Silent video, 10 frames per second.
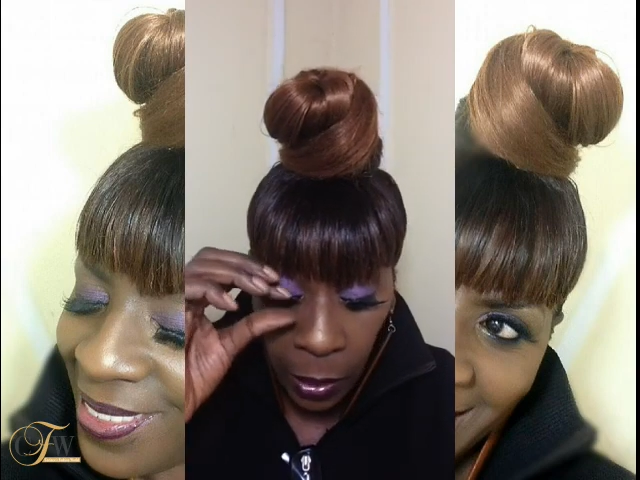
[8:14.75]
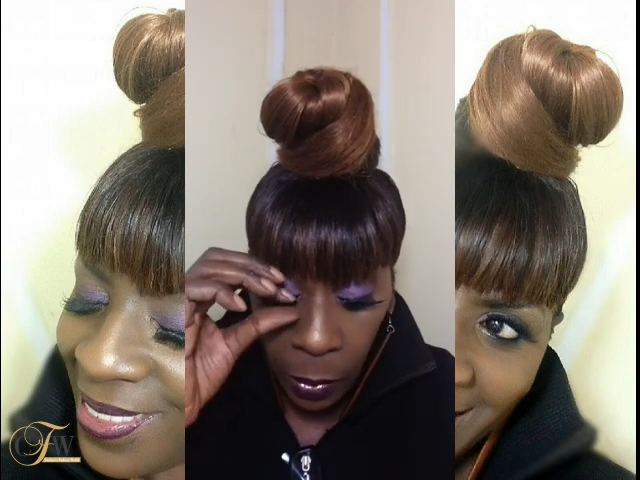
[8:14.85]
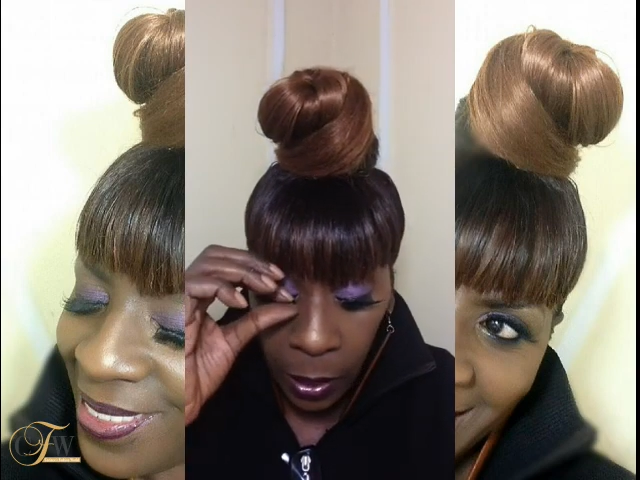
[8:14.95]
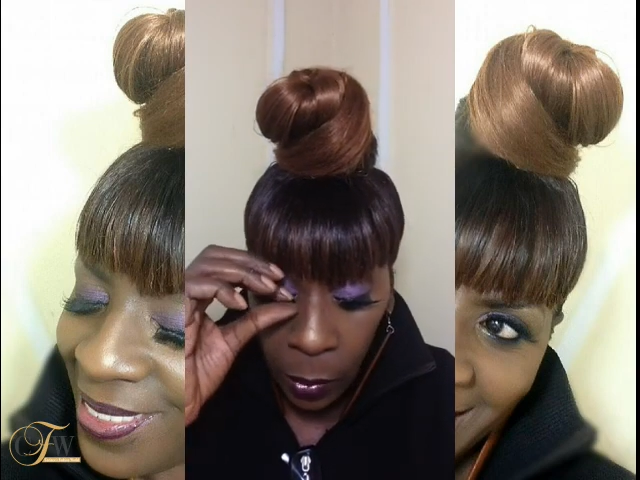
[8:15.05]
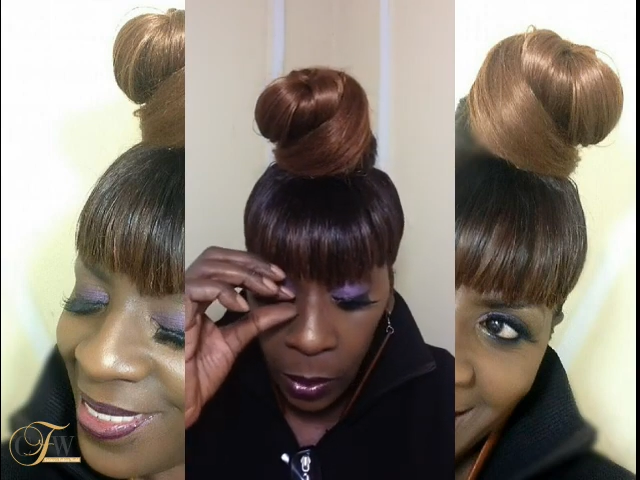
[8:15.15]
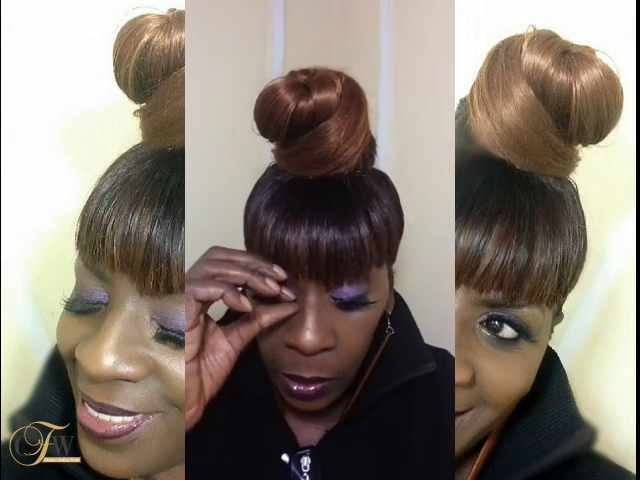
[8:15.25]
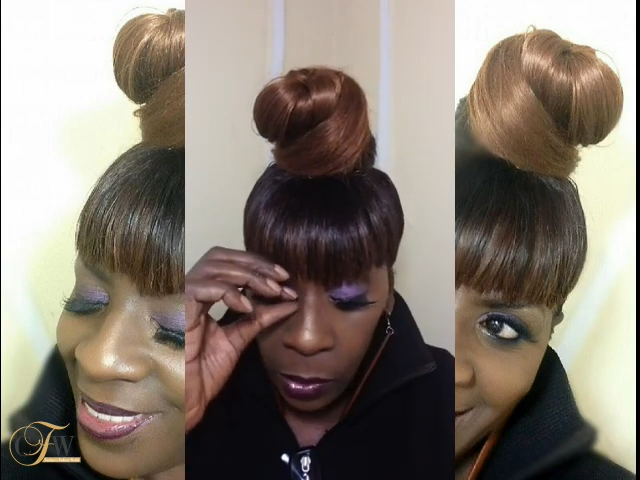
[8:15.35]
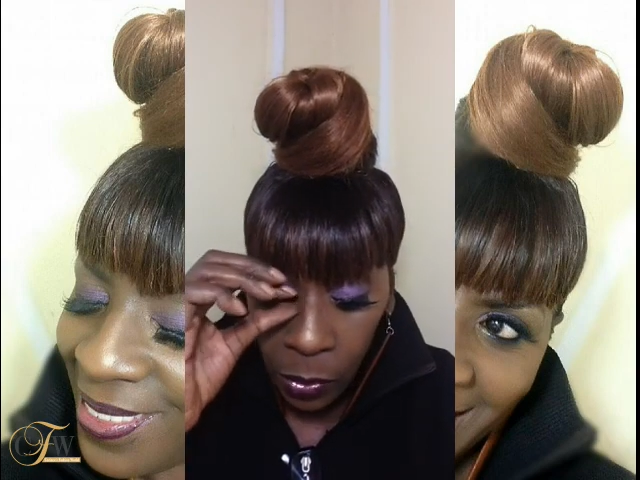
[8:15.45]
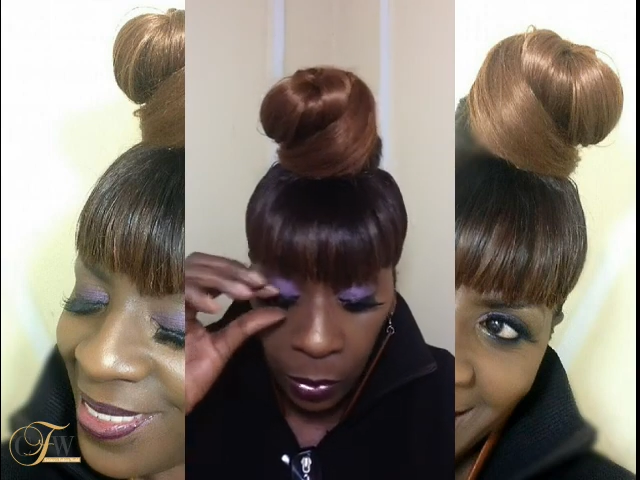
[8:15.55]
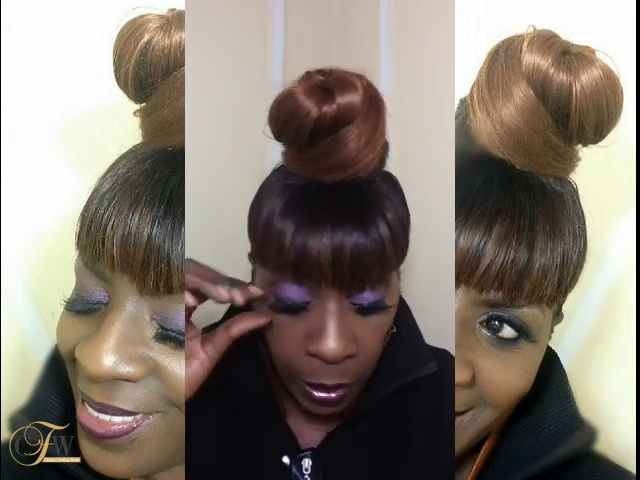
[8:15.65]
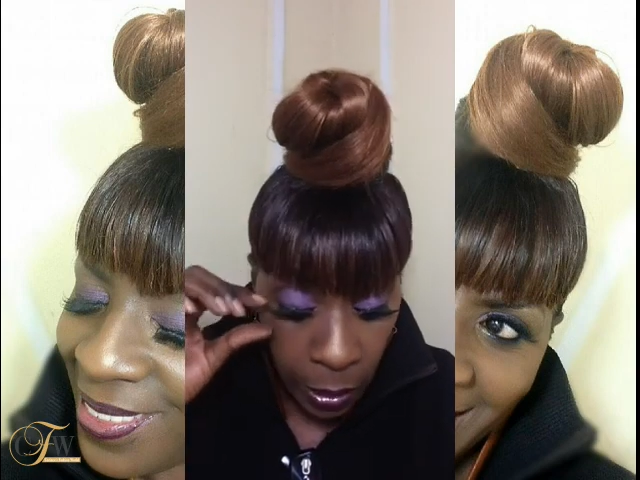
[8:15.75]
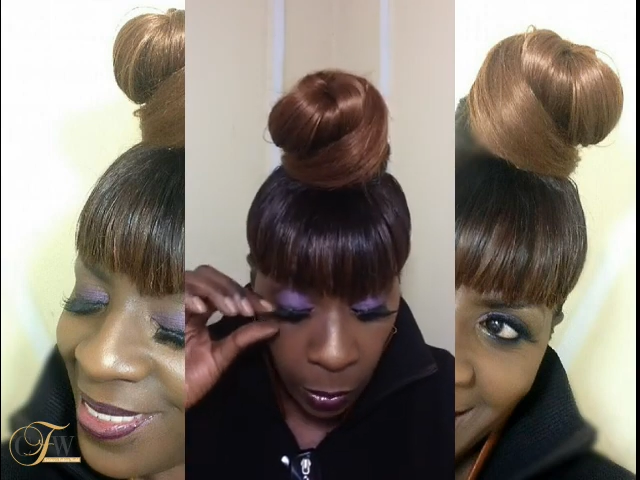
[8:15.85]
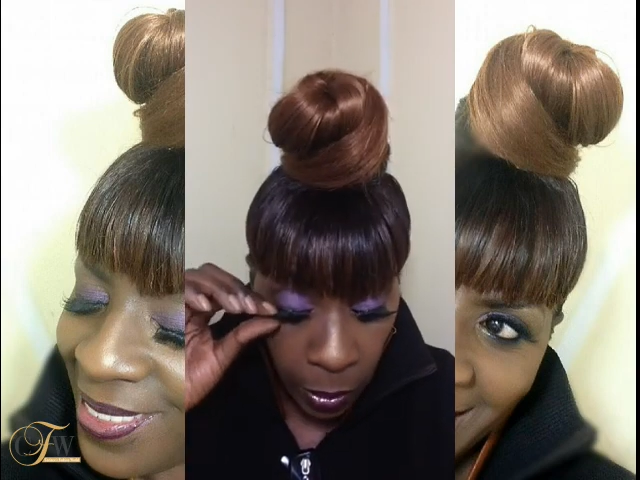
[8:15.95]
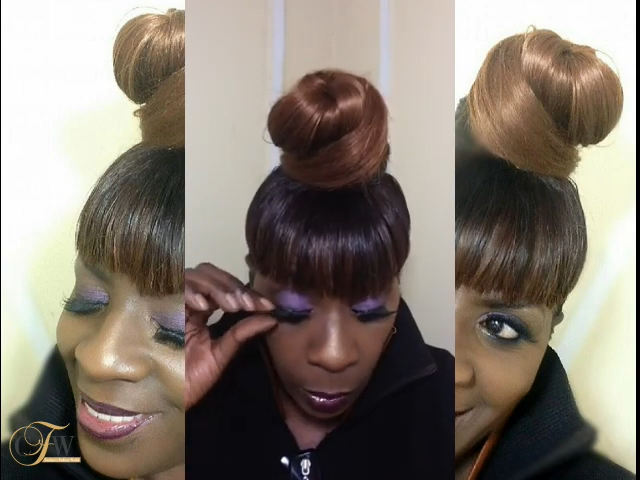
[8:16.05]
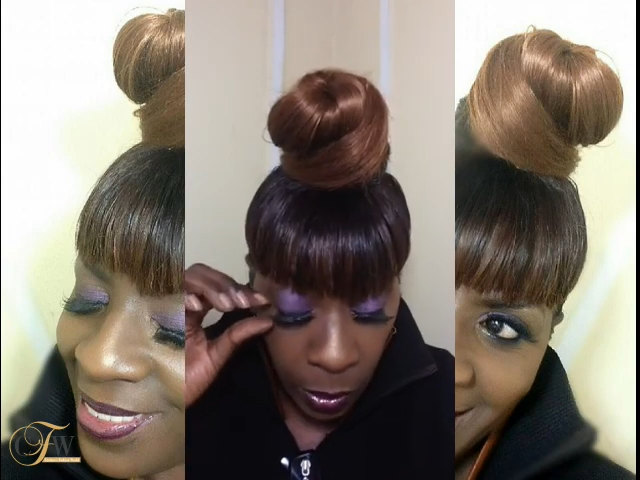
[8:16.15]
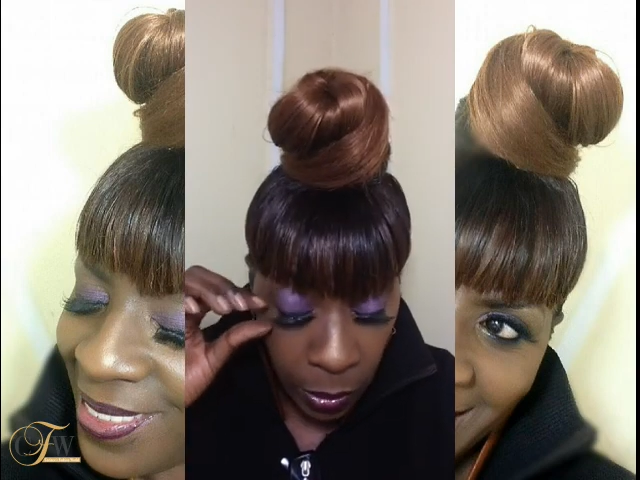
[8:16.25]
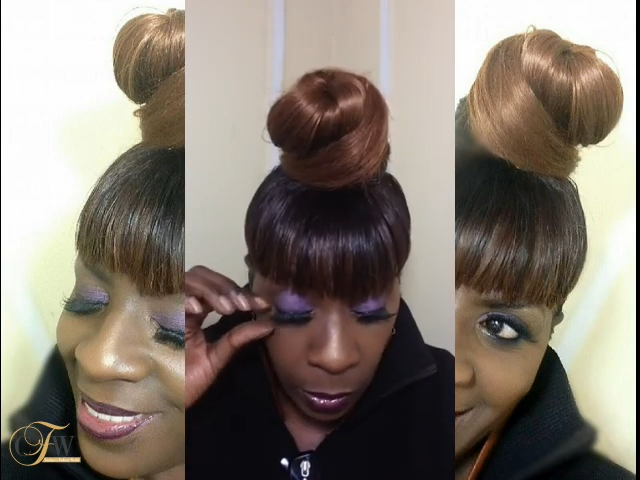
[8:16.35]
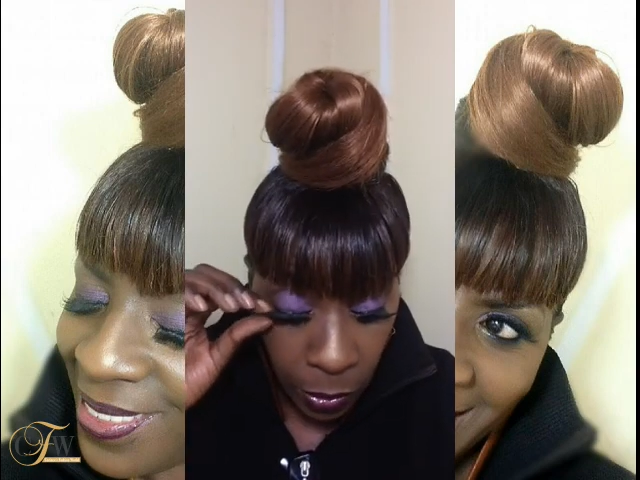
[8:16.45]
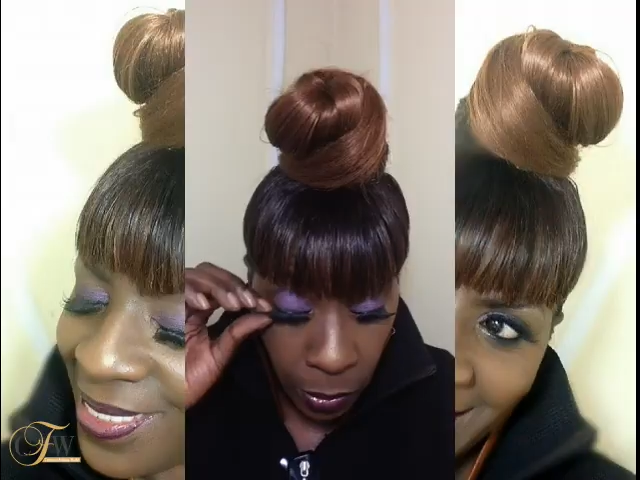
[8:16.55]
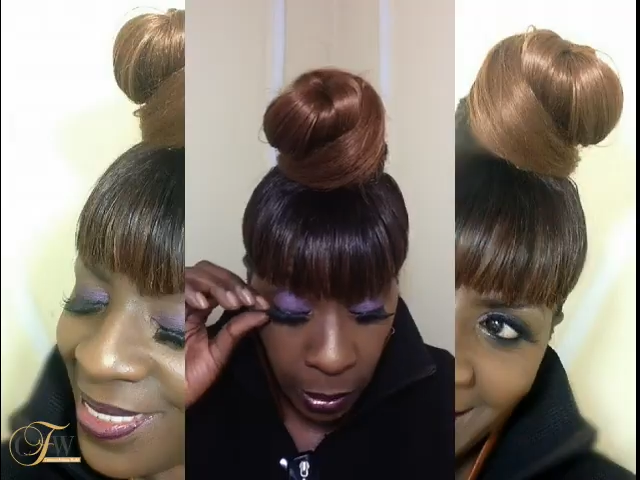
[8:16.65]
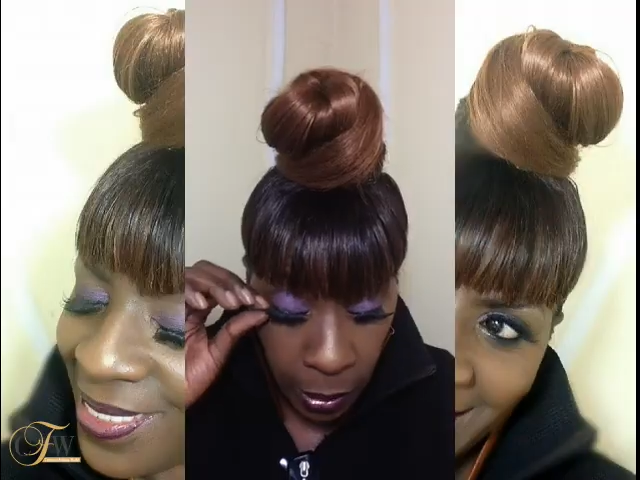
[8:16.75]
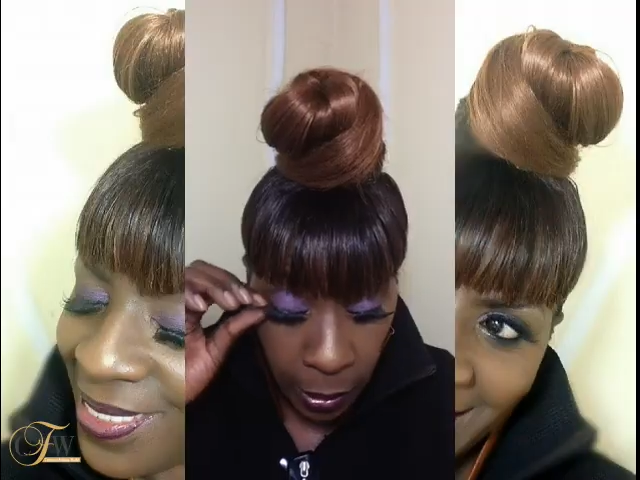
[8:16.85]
quick 1, 2, 3, quick 1, 2, 3.